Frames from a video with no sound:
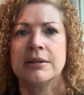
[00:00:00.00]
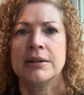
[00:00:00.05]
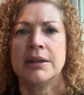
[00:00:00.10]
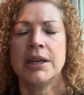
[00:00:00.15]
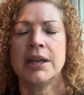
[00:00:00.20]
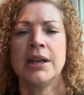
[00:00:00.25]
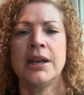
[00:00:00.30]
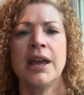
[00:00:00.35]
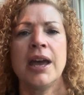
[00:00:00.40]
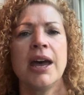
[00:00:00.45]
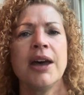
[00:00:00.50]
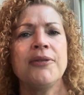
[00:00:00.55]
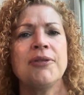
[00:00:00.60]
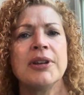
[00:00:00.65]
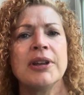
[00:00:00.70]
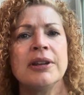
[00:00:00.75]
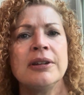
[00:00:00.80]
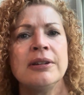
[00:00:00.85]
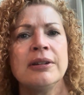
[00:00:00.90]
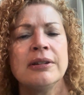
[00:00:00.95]
in
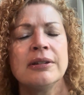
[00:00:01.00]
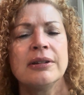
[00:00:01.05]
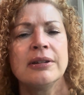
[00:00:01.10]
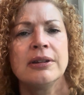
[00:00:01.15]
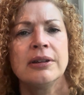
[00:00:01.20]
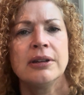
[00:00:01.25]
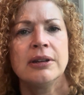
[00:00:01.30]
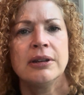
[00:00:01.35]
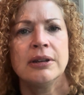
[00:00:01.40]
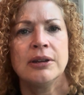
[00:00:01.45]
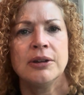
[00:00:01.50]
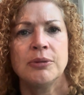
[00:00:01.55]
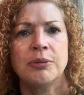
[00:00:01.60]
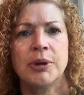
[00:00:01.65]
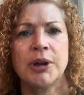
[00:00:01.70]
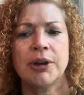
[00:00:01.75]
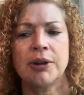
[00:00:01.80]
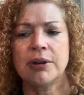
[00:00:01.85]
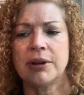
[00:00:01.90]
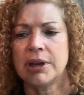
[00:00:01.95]
heaven,
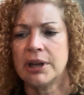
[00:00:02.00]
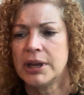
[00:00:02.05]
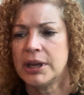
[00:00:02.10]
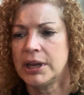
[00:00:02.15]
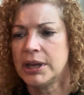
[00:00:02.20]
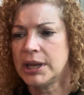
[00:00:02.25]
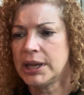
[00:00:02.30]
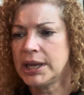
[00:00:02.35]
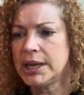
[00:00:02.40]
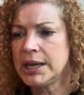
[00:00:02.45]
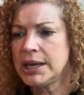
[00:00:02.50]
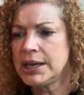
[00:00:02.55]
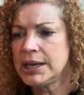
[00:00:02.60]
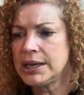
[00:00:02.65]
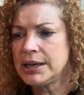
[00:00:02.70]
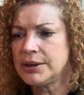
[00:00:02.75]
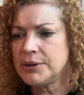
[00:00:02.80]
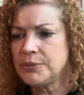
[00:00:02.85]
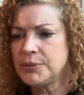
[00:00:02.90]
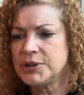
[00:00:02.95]
where
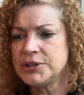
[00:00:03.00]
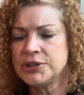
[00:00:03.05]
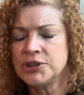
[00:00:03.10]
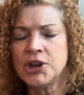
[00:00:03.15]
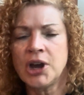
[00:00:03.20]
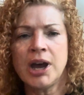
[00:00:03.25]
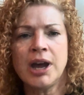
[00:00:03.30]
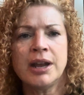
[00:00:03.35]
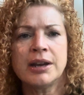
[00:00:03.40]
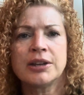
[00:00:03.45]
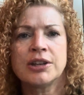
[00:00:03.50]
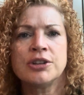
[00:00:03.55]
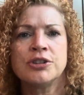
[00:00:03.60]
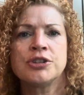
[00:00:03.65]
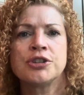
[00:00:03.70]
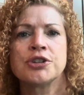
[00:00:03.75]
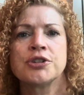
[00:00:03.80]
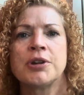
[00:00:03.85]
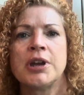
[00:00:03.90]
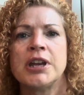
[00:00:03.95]
he was not
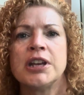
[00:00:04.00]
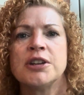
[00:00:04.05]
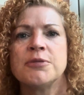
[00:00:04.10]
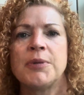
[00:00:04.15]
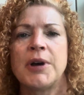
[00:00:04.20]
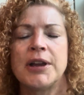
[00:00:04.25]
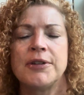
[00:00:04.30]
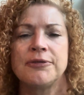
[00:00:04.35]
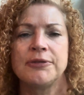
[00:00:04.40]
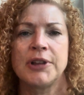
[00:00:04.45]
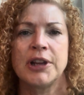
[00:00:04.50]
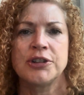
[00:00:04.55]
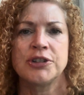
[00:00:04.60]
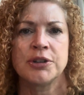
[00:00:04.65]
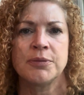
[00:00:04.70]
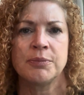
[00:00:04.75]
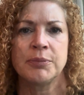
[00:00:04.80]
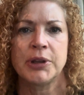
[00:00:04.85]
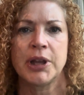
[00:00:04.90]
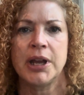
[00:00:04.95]
constrained by flesh
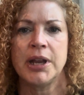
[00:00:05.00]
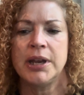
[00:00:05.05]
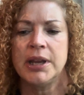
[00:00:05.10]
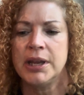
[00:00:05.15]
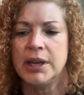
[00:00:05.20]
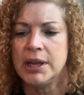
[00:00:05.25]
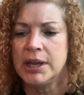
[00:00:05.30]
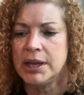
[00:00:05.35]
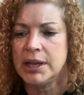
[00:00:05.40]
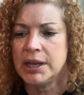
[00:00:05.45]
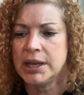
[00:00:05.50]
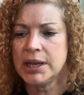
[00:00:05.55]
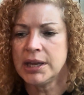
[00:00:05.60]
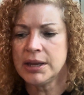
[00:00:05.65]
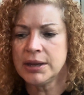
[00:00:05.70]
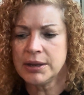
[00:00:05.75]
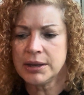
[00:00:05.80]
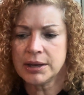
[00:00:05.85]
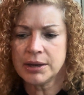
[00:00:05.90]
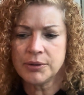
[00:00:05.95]
and blood.
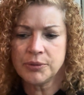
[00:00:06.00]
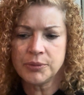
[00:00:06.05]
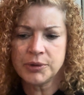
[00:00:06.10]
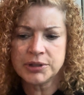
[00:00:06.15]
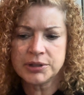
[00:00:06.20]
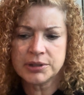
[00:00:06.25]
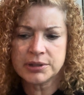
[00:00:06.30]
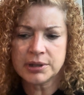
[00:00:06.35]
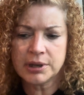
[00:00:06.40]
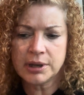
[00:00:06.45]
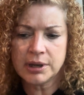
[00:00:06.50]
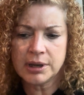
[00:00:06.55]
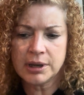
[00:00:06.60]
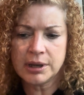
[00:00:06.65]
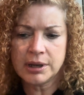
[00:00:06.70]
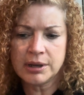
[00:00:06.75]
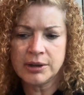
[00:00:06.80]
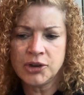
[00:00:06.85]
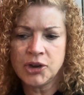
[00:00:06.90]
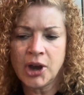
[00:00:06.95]
He was
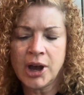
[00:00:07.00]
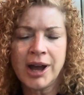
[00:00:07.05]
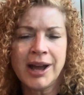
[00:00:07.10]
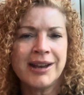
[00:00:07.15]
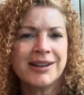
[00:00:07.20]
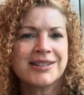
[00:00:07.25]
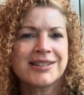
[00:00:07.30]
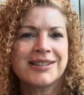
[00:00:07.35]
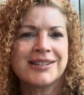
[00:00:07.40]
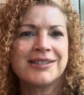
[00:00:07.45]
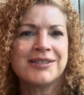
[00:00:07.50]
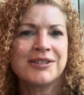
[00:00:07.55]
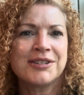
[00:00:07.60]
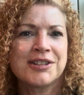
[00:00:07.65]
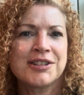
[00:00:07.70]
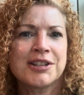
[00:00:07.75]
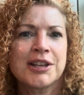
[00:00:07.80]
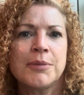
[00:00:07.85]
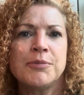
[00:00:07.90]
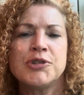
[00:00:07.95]
not
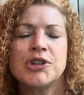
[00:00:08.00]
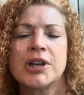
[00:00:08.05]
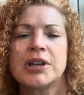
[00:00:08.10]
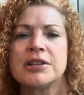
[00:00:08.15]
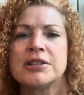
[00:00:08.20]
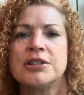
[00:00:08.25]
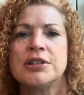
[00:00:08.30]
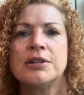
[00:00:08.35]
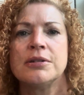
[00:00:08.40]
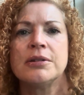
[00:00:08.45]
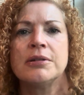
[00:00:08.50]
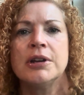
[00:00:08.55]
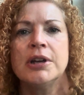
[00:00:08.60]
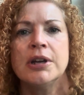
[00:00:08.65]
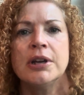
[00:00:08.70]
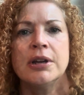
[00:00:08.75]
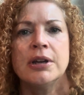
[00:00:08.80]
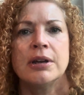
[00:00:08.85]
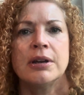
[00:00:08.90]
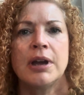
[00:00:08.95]
subject to
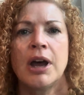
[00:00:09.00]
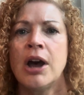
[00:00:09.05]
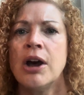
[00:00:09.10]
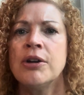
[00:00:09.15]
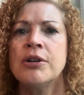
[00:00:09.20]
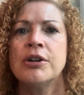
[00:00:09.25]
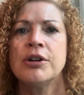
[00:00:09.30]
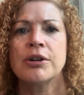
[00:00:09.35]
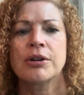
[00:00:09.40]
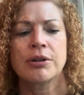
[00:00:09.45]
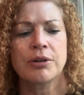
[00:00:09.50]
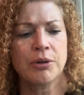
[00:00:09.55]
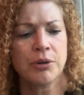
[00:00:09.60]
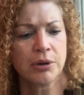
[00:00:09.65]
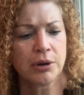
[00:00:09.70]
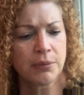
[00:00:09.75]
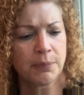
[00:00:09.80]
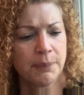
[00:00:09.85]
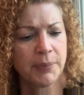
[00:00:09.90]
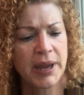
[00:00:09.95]
hunger
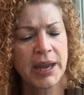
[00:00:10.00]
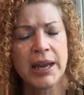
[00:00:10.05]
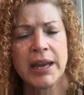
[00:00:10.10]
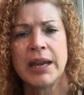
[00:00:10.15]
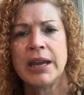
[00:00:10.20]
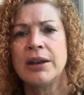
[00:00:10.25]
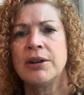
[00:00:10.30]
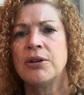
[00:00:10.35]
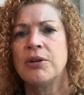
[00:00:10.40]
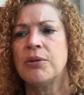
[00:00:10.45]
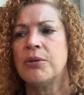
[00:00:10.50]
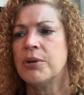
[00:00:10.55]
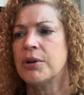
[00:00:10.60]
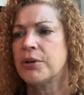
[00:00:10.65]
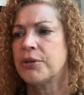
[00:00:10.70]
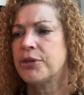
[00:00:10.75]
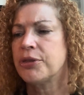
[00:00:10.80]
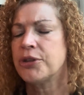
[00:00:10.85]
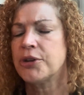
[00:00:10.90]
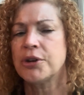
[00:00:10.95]
or pain or
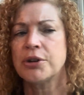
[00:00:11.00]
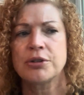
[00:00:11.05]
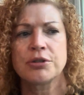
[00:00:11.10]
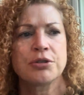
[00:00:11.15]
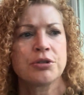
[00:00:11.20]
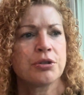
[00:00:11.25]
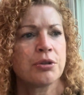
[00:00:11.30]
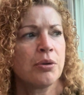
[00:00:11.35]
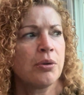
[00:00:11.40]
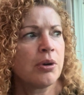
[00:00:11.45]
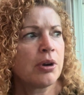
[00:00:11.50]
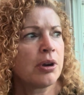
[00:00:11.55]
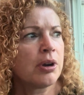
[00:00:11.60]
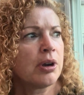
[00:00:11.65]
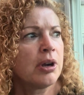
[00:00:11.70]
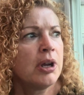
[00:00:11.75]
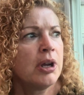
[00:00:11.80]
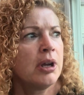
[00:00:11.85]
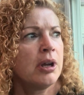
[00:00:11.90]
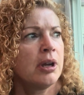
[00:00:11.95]
thirst
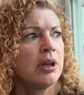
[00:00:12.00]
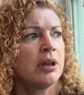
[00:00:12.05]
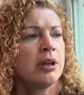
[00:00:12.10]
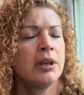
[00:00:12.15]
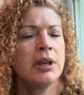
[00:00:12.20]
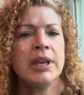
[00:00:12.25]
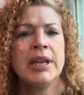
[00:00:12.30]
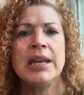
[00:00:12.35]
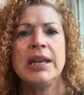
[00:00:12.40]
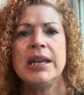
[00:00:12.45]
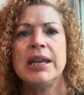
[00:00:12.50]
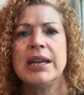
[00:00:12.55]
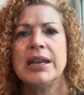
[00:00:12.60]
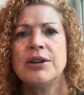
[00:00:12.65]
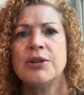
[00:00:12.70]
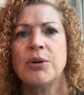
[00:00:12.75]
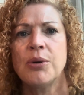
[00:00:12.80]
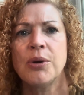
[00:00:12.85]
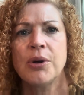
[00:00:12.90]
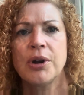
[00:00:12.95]
or need
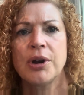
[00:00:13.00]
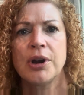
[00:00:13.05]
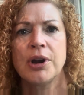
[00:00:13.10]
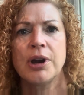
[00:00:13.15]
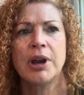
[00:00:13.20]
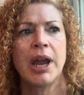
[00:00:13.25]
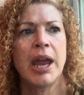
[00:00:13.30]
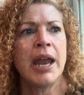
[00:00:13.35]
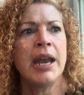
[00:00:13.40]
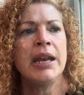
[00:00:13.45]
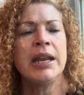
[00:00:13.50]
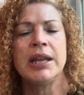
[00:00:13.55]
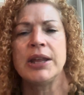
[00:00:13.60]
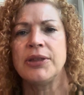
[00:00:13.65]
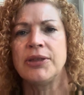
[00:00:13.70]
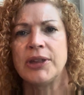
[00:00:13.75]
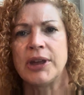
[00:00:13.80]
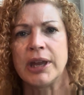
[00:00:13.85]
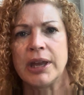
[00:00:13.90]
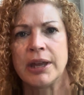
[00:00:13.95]
or
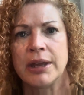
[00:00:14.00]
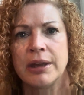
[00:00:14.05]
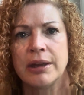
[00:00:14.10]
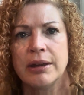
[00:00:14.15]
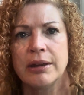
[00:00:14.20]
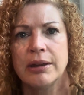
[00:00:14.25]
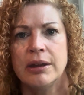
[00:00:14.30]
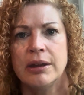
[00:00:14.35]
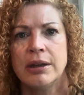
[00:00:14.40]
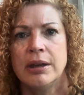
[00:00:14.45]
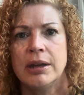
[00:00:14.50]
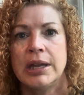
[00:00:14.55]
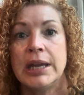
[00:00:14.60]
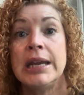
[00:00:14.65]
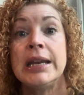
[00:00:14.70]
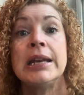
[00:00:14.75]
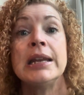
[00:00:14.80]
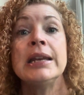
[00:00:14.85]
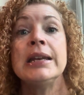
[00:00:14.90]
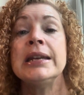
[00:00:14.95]
anything.
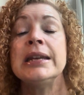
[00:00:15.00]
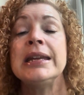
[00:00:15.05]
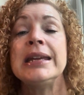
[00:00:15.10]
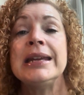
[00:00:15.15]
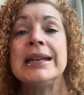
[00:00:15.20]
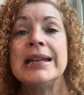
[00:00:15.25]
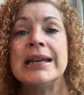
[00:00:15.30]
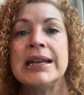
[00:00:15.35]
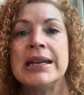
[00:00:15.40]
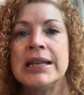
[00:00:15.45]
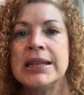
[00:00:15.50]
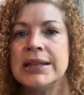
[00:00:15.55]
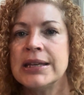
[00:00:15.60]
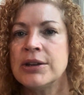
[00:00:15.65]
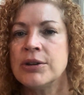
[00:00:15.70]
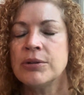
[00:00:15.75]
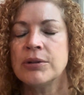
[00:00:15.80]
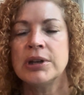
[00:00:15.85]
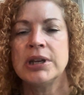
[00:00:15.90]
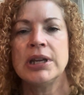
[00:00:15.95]
He didn't need
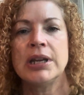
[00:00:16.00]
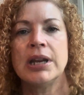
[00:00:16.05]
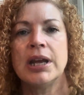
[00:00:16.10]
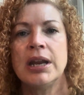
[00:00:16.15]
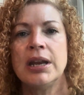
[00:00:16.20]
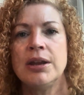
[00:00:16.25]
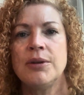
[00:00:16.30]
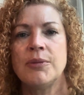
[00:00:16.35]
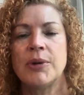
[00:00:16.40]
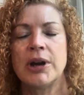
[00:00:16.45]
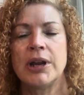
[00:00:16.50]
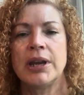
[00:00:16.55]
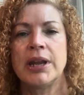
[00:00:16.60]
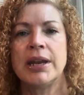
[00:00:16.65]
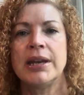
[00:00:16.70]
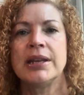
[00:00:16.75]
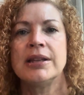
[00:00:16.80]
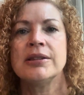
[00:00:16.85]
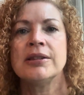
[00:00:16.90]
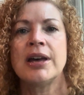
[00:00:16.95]
anything or need anyone, and
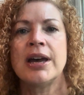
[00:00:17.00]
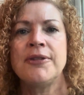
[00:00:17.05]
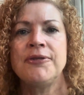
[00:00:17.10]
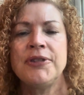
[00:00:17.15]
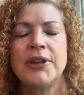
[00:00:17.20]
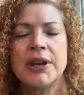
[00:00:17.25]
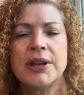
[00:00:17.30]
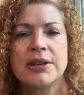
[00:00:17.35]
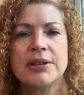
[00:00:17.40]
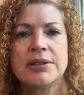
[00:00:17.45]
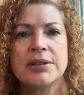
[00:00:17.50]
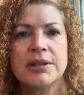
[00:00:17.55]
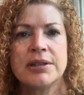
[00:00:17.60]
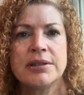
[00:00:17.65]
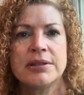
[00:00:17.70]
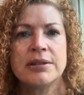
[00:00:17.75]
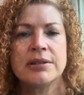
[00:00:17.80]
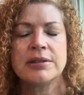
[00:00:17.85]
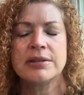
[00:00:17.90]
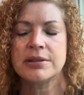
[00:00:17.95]
he left that
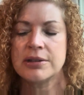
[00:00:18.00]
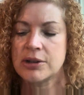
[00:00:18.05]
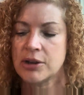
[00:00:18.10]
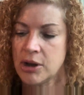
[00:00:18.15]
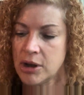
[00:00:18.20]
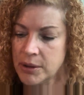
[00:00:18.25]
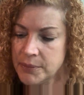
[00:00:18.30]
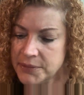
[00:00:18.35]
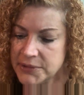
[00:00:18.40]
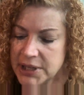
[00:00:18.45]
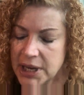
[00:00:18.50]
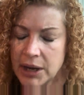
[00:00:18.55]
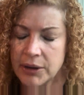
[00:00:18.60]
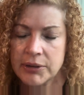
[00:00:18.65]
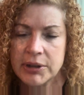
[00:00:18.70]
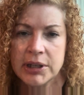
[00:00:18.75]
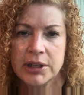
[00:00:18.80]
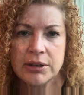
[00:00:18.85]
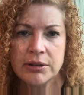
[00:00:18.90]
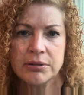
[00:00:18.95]
existence to come down
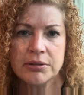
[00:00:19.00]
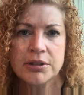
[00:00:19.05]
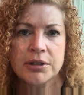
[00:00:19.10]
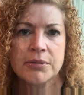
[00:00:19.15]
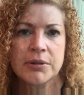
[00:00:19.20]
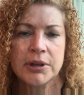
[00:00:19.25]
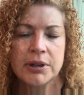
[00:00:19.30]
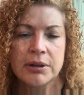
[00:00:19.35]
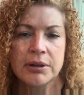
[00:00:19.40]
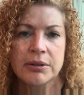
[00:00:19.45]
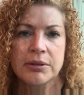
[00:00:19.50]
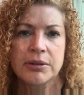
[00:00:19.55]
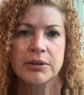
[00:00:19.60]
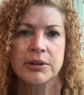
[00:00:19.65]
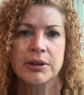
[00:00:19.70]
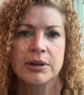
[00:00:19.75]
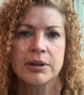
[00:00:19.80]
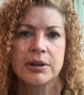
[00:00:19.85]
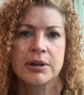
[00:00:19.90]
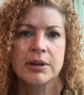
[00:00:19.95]
here to earth,
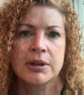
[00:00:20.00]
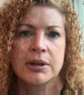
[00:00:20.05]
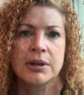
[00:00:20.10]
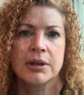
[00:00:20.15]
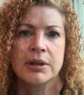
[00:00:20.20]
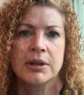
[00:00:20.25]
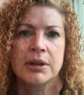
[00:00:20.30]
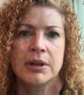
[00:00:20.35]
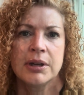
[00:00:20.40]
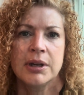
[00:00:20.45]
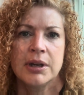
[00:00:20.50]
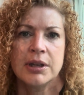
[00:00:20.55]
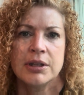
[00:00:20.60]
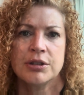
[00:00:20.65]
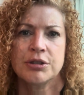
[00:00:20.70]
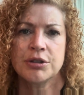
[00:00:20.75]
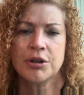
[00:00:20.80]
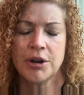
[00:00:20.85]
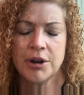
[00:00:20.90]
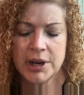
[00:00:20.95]

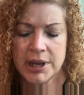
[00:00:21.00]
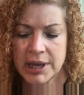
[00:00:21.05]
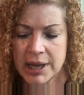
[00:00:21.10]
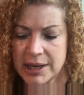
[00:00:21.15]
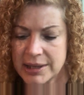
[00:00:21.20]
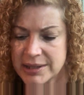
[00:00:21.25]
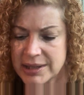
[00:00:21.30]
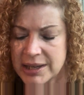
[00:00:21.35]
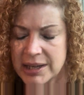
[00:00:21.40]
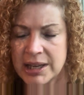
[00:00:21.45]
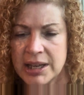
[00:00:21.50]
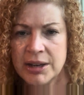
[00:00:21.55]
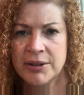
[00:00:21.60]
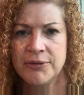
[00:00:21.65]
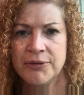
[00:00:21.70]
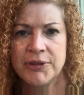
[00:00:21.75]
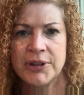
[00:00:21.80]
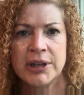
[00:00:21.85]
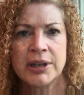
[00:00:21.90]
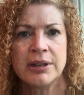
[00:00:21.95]
starting as an
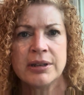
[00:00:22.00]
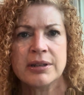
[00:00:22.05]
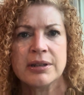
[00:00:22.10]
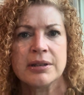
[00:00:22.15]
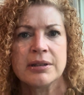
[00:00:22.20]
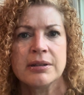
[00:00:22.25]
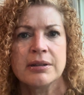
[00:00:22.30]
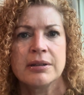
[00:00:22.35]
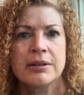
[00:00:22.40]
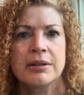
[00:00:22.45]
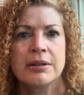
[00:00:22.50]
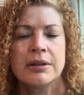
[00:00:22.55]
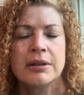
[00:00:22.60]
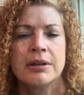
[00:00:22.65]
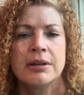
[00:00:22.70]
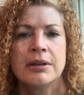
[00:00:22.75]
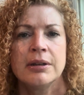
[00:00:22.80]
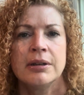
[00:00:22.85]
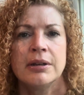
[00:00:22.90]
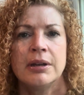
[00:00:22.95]
infant
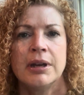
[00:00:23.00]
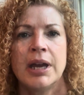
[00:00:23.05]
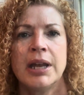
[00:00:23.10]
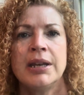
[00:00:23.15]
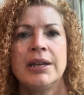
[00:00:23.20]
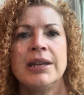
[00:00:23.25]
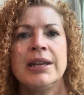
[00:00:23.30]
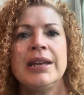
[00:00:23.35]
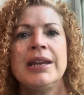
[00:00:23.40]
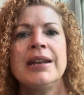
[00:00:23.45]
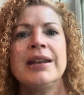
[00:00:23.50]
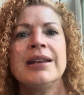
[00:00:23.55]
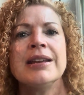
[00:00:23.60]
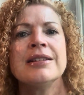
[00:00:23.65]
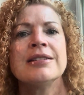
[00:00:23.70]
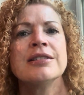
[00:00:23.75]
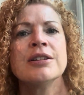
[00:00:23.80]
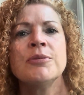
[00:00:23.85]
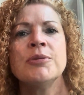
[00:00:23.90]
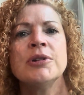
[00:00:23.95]
and needing
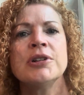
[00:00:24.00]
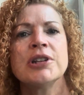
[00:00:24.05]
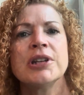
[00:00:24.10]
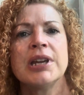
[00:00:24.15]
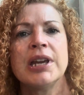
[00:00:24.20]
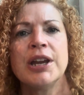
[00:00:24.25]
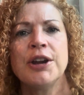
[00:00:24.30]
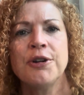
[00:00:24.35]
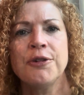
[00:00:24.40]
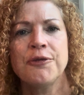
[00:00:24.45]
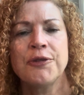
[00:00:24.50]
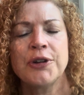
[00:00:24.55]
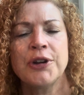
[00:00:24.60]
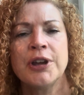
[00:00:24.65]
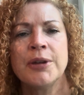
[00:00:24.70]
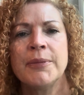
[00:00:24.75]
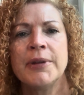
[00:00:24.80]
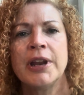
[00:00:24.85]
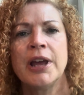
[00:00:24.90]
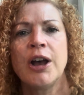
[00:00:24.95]
someone to care for
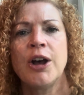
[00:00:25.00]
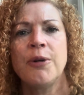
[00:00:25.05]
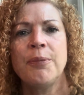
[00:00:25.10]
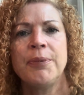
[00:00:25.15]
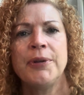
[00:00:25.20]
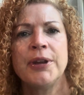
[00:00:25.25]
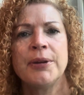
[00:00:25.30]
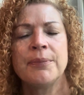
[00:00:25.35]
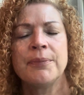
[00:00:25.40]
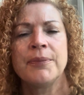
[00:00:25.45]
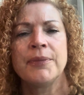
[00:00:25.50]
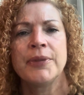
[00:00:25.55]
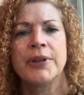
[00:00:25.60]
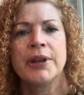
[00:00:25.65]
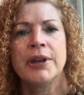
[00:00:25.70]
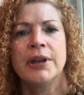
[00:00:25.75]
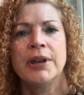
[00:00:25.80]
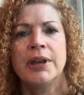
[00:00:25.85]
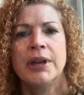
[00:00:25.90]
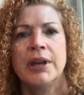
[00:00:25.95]
him and help him,
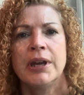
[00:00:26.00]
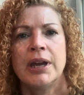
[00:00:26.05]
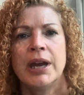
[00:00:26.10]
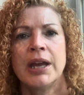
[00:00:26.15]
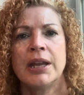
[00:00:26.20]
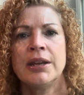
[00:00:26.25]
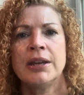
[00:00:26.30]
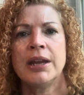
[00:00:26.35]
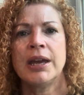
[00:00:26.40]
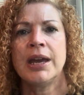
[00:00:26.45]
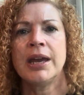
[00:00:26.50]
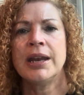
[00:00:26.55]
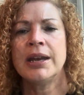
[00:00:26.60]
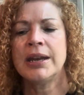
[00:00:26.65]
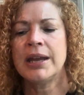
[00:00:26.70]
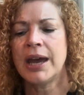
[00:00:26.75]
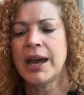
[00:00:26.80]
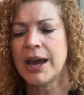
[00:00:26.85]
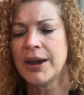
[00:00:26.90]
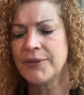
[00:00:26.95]
and
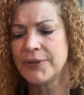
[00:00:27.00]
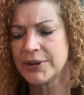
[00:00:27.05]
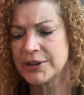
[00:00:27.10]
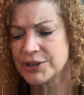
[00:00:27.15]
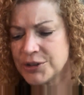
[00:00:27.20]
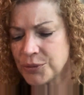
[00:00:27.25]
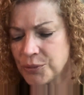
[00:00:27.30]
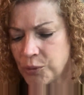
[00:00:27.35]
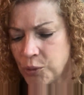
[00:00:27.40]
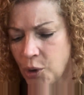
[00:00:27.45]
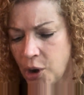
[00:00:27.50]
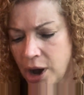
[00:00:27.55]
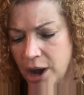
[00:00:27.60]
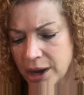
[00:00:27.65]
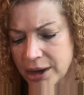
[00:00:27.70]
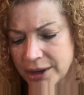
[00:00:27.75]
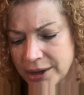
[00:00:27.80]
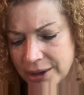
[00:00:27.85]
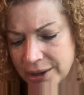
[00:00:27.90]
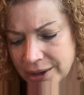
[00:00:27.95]
having to
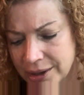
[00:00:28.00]
walk